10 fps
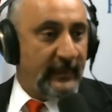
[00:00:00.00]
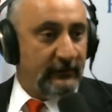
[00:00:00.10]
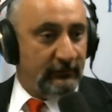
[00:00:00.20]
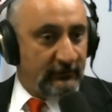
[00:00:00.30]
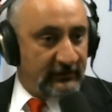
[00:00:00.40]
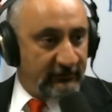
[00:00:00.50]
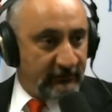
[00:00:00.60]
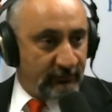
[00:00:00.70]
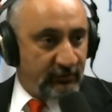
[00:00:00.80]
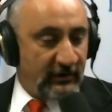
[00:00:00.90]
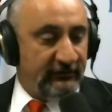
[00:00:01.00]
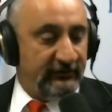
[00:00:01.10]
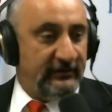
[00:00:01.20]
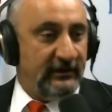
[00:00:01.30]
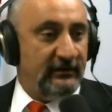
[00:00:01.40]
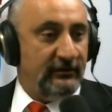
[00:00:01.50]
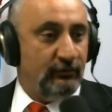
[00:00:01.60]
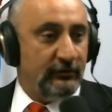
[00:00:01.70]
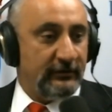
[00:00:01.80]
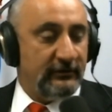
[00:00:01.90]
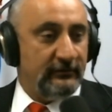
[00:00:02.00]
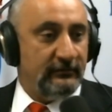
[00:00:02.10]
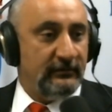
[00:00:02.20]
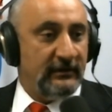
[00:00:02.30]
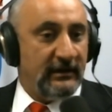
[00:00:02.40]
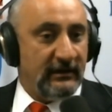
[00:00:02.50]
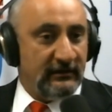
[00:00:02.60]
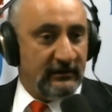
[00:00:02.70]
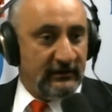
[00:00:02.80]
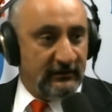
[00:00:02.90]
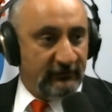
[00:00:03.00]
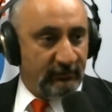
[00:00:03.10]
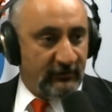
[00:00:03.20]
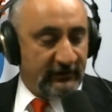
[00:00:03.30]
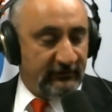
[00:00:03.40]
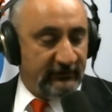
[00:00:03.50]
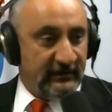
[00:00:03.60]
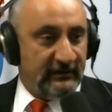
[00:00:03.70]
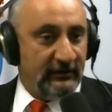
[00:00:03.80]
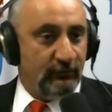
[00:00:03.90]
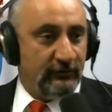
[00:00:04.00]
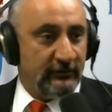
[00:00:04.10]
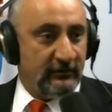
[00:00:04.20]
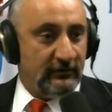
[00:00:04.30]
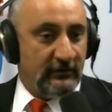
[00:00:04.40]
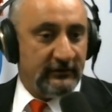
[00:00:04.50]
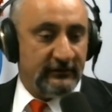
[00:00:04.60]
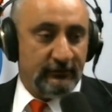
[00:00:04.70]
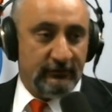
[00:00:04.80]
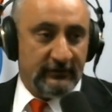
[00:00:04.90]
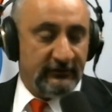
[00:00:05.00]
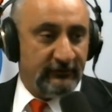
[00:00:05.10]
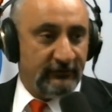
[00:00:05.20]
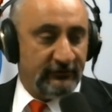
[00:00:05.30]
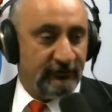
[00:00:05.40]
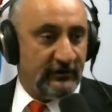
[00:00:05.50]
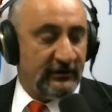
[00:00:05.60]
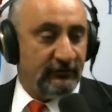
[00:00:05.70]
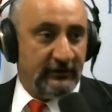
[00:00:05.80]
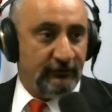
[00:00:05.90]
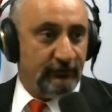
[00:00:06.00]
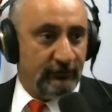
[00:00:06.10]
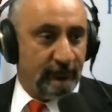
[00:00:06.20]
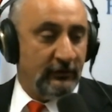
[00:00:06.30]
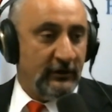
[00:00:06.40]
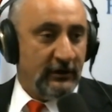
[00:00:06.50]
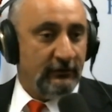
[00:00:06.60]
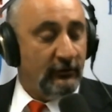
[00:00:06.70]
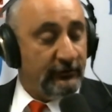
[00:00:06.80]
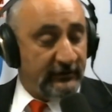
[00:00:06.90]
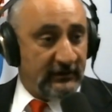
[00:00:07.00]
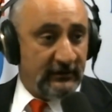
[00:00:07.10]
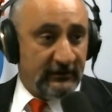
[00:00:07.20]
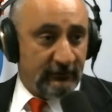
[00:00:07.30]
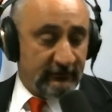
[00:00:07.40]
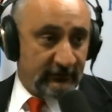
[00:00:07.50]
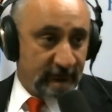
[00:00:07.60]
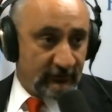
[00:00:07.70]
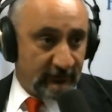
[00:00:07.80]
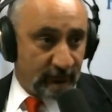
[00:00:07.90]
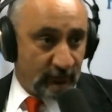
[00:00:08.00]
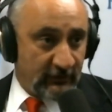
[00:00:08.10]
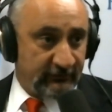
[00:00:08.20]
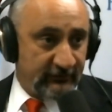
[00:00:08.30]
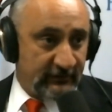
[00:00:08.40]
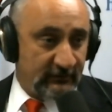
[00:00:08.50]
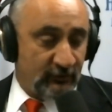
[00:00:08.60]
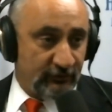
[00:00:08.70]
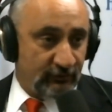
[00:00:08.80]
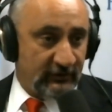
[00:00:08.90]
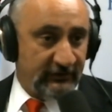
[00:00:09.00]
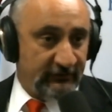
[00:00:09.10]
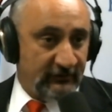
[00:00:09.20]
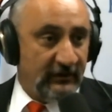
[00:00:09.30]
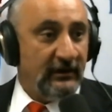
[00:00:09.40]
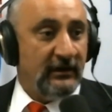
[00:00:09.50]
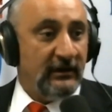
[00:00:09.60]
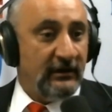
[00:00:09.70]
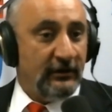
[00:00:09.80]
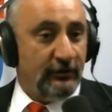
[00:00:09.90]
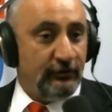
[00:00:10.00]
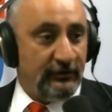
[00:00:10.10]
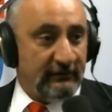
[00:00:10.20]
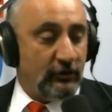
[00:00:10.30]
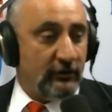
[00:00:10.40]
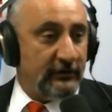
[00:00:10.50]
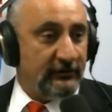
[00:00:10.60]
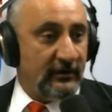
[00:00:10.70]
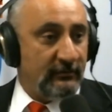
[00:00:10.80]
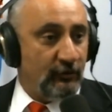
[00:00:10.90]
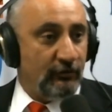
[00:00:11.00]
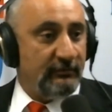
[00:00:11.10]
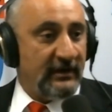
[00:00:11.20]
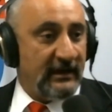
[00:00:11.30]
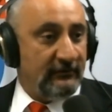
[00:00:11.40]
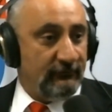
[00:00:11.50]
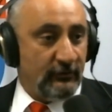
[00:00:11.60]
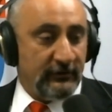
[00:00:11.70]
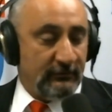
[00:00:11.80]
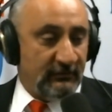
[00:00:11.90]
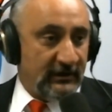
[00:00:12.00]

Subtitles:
So this is a process that they work. And in this process that they work, all they're doing is just trying to get you to vote. And they know if you voted once for them or twice, you have a hard time going back and voting them out.